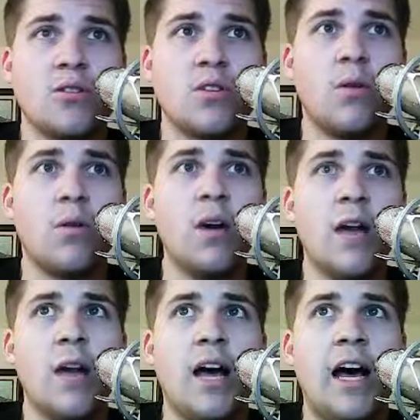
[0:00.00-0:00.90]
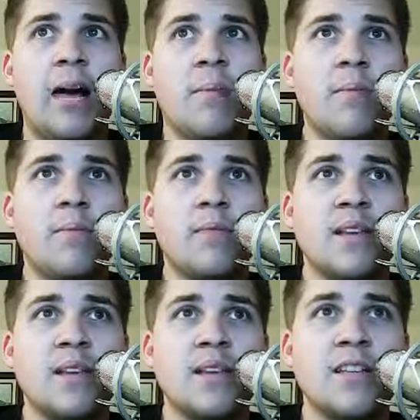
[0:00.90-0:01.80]
So
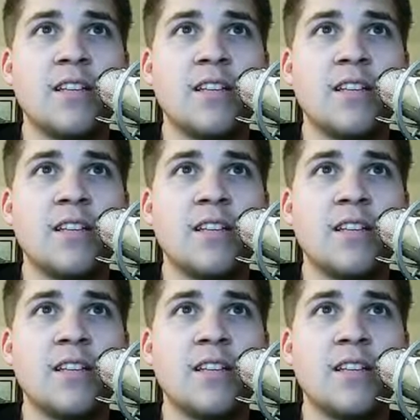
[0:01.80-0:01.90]
let's see.